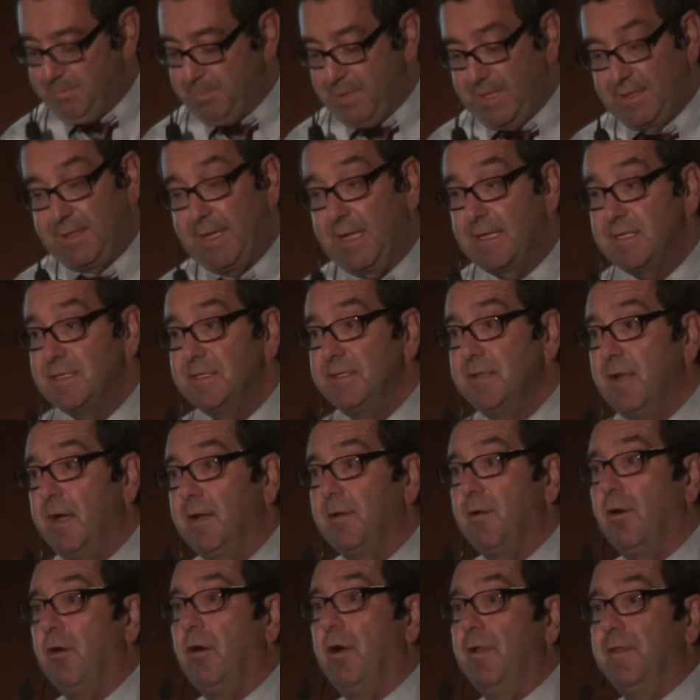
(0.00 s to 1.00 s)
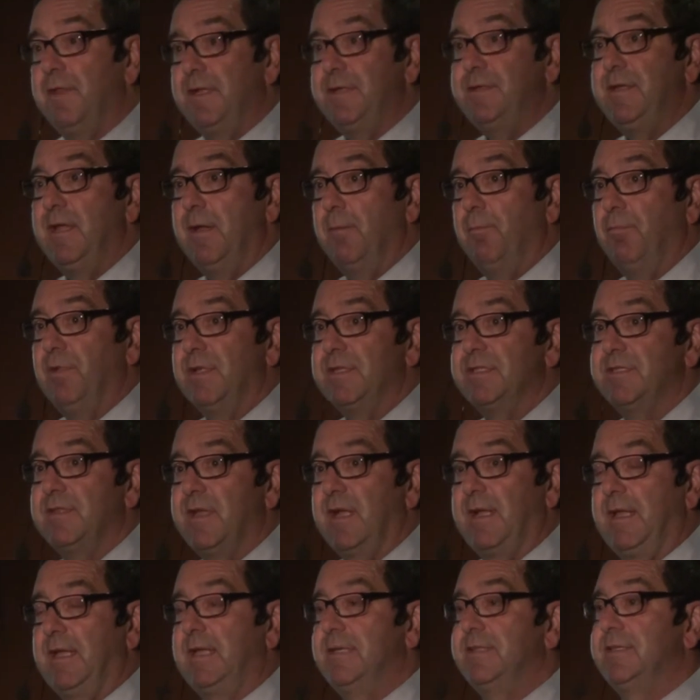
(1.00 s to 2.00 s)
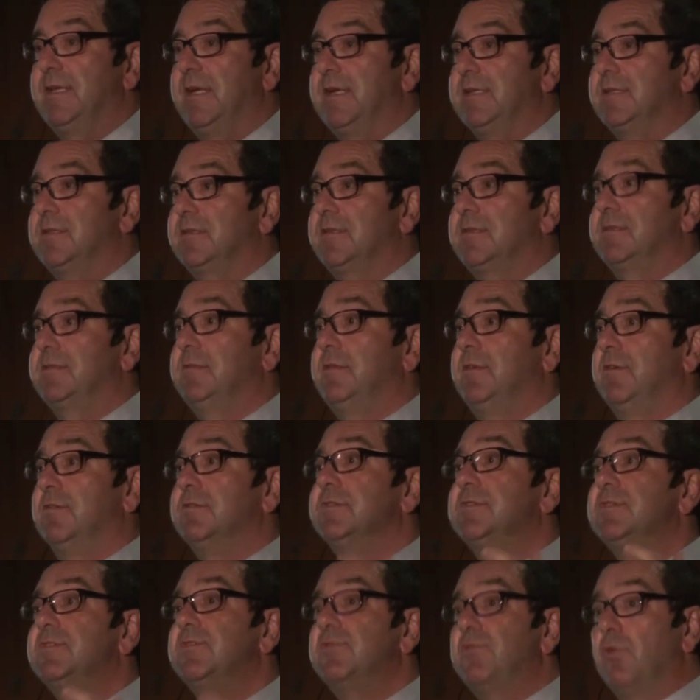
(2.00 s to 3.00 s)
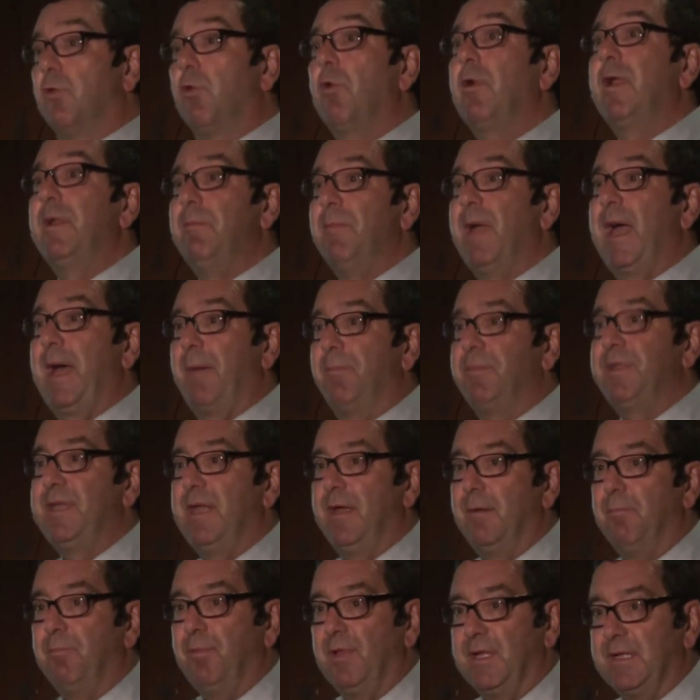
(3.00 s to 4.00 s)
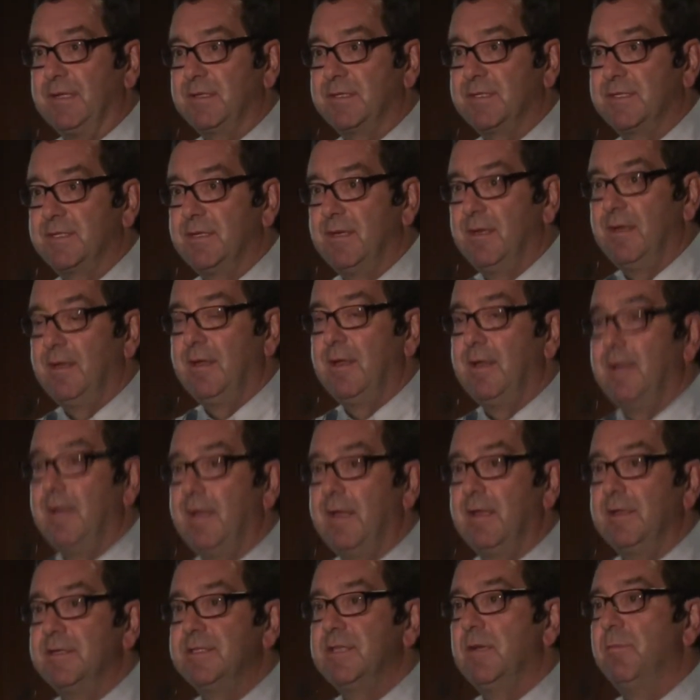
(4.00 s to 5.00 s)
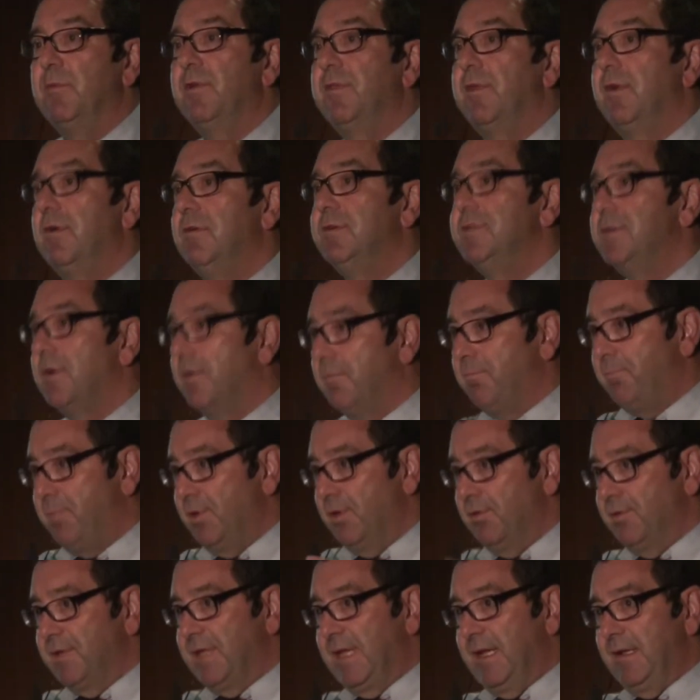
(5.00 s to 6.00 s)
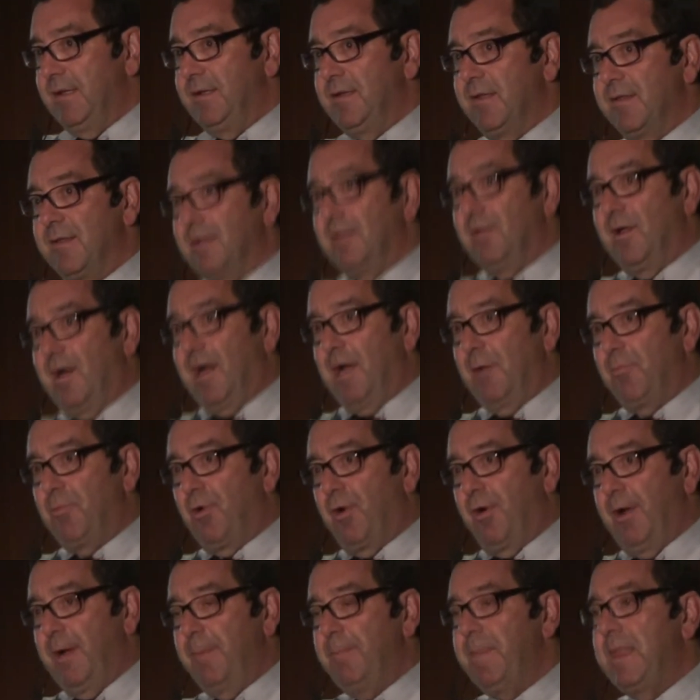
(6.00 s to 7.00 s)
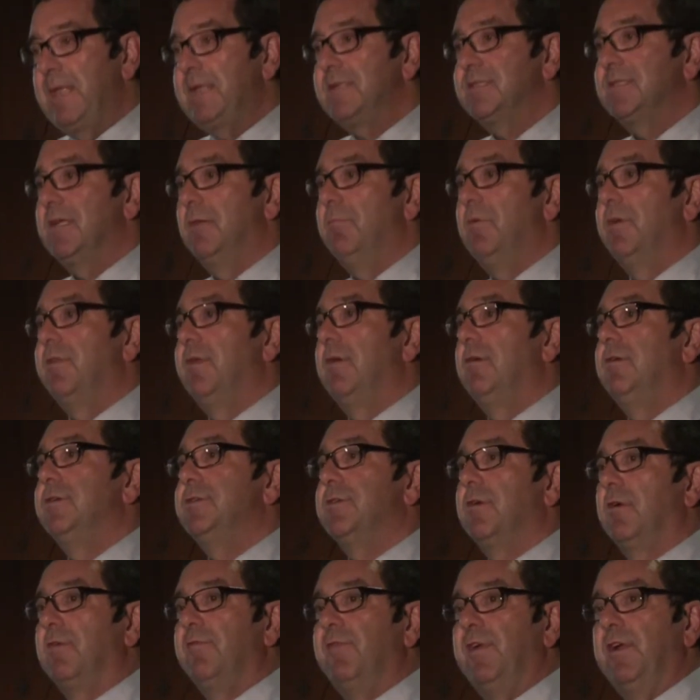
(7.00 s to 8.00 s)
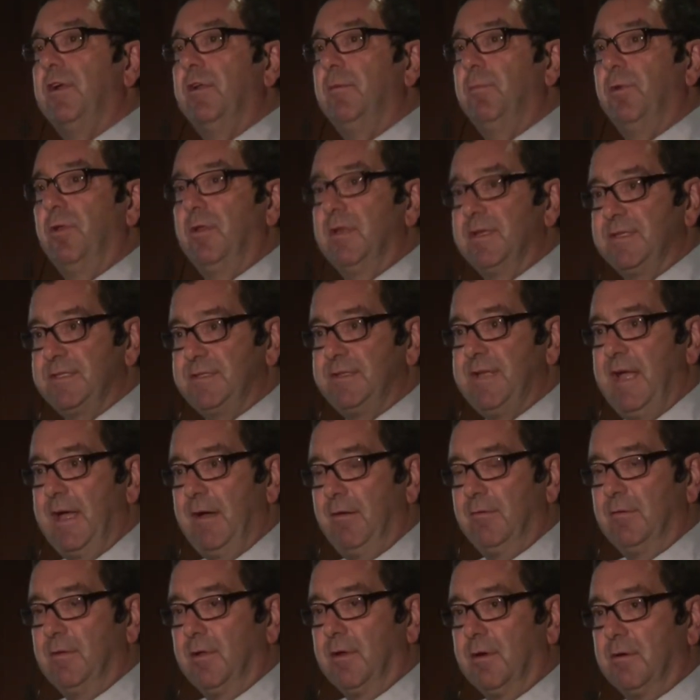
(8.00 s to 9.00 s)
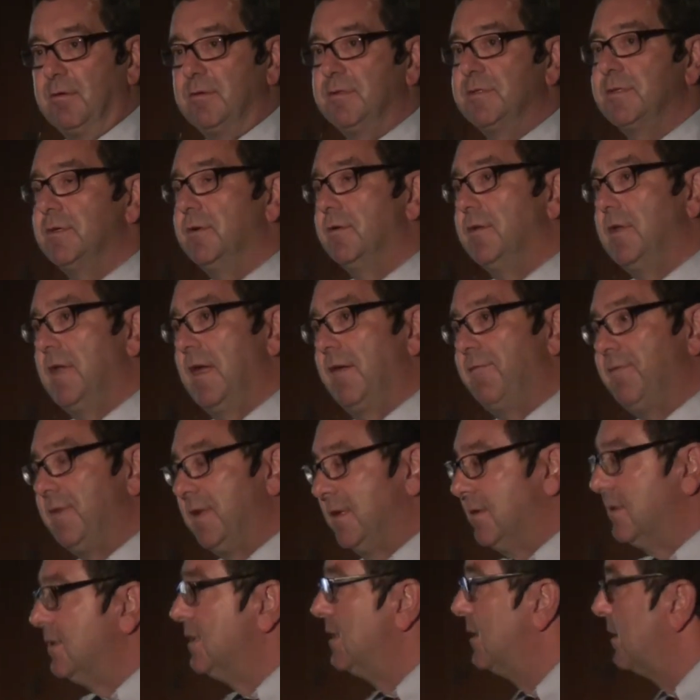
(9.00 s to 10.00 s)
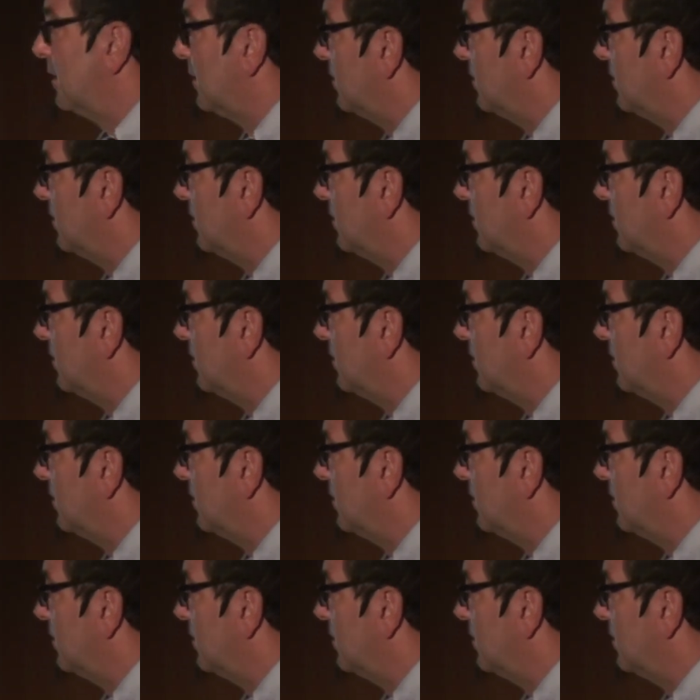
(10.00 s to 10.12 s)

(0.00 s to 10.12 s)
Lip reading: but that's not all the templates that exists. There's story map templates. Some of those are built into the library. Some of those are available as downloads. So you have to